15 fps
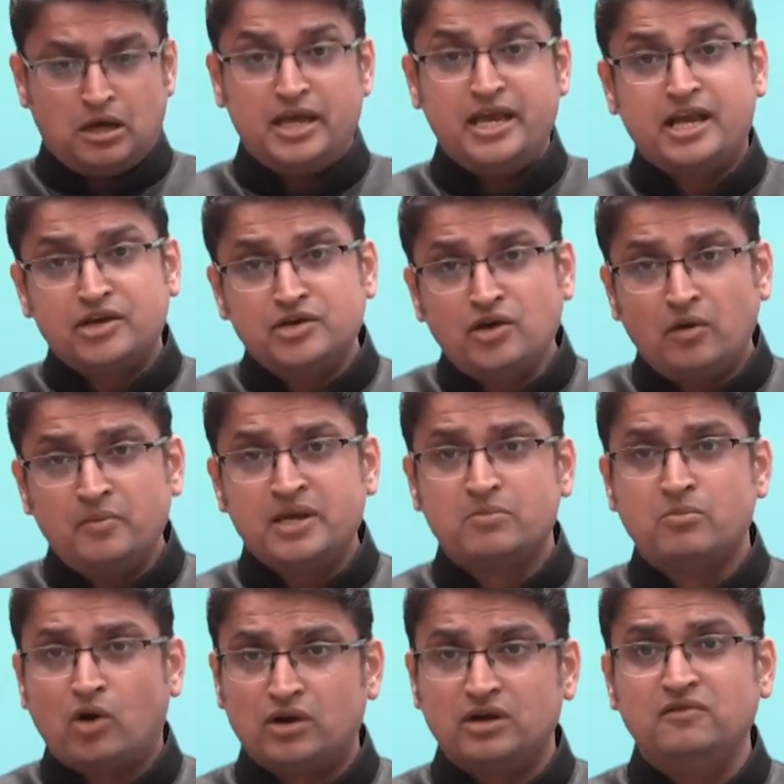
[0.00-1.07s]
economic
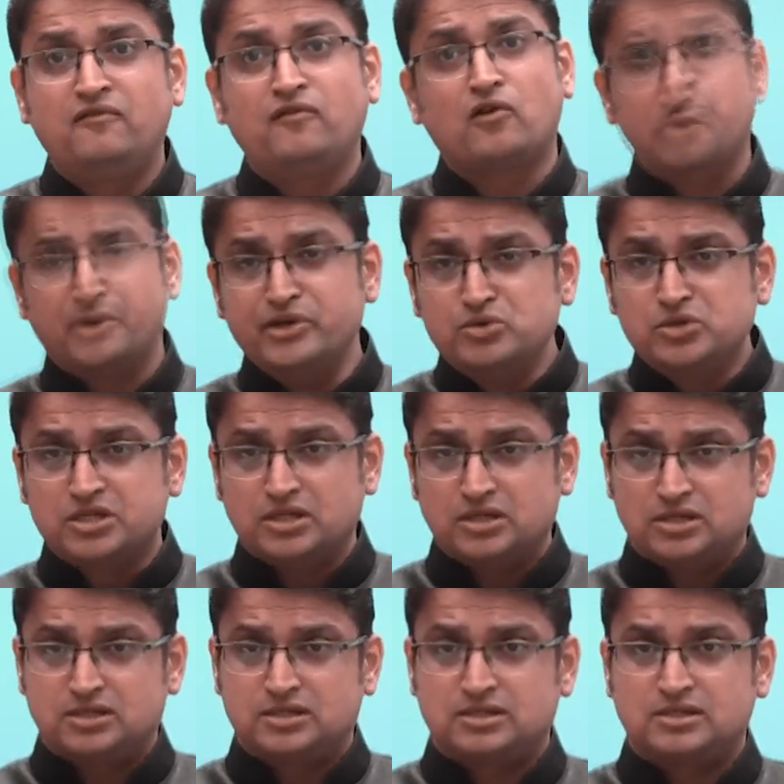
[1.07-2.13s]
model for
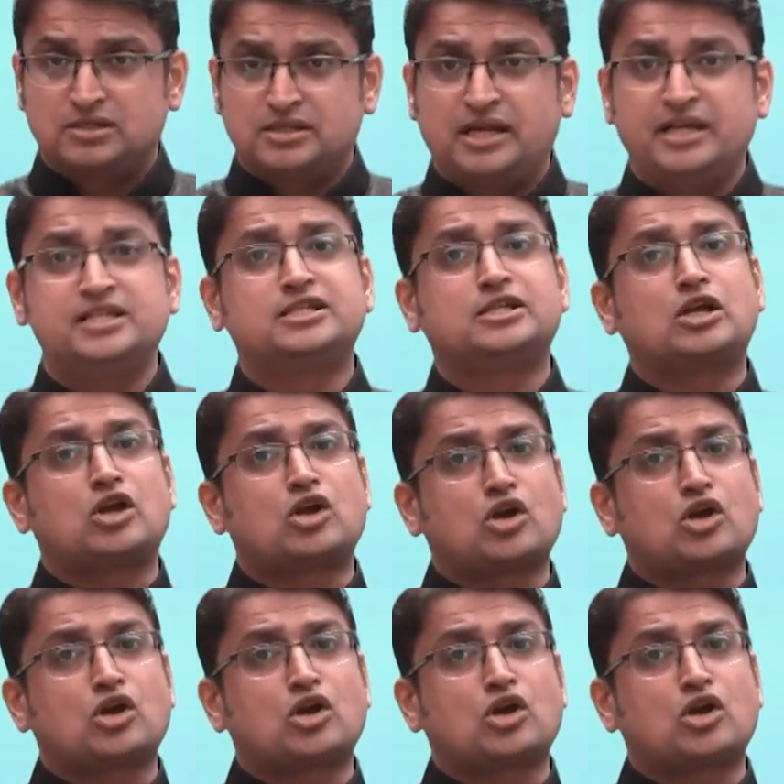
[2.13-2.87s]
producers, that is